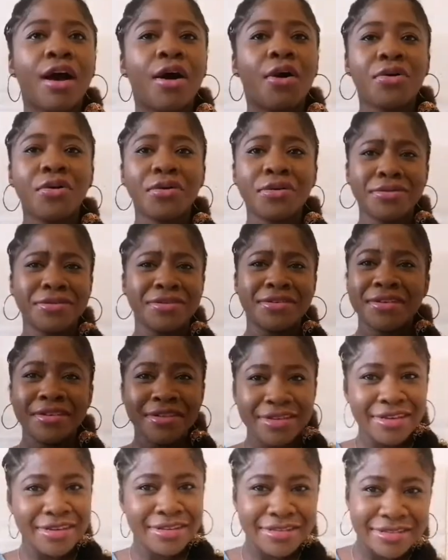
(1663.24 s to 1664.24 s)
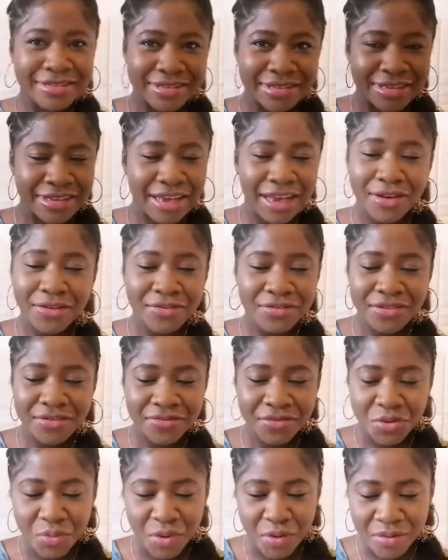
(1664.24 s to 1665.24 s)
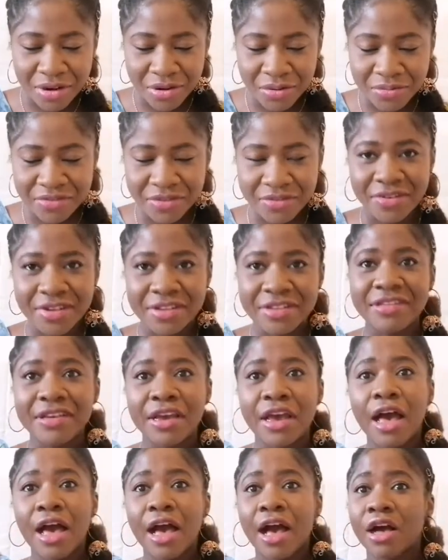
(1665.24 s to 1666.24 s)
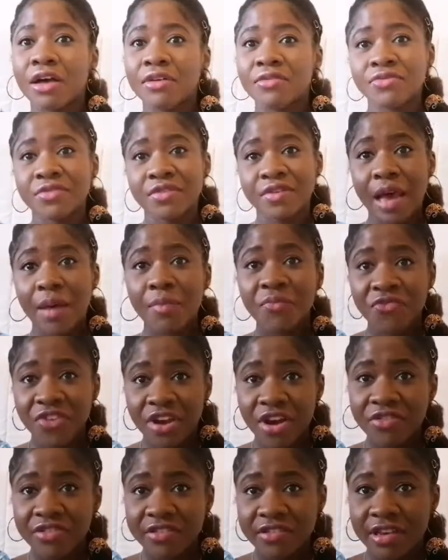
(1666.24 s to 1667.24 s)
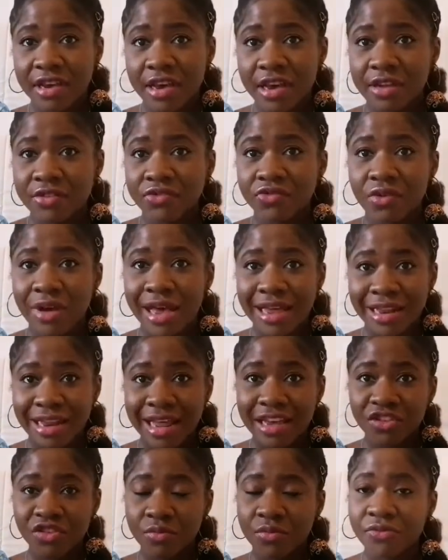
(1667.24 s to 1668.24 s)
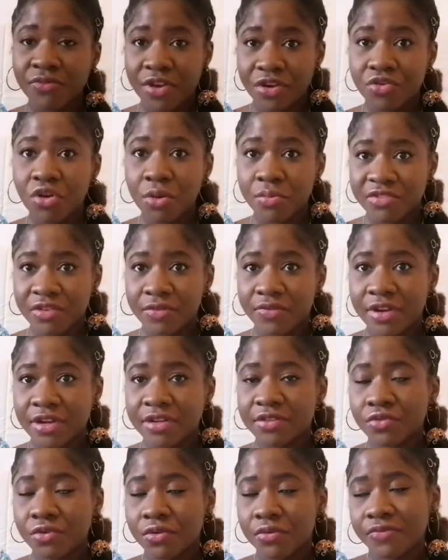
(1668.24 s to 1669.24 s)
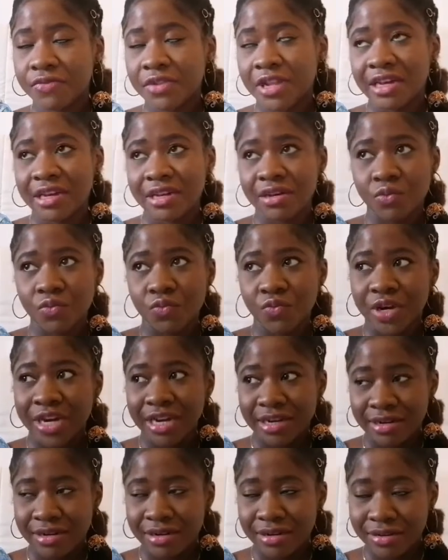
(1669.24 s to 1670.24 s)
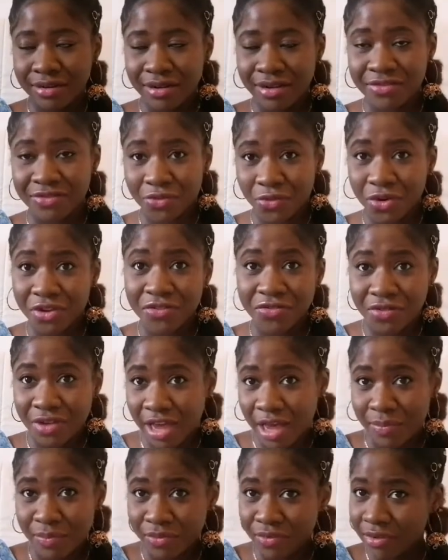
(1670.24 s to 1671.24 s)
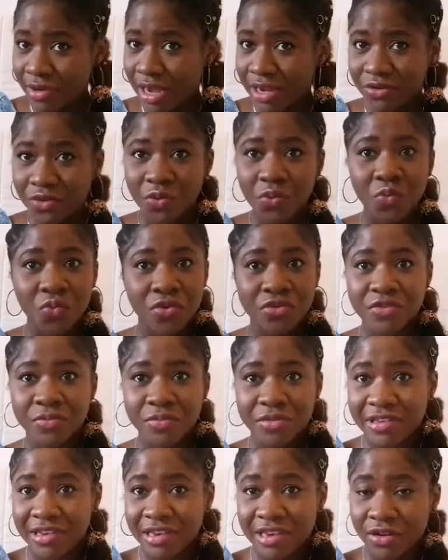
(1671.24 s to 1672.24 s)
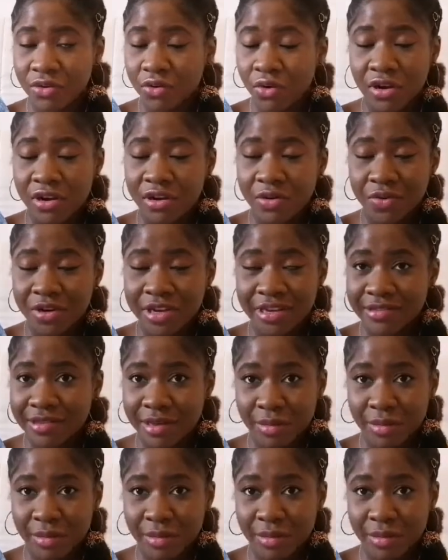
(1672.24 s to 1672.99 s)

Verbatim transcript: Oh, see, I can not even remember observant. I was. Re- I'm very scared, so I like to be very observant of like when it's going to happen. I don't want to be taken unawares.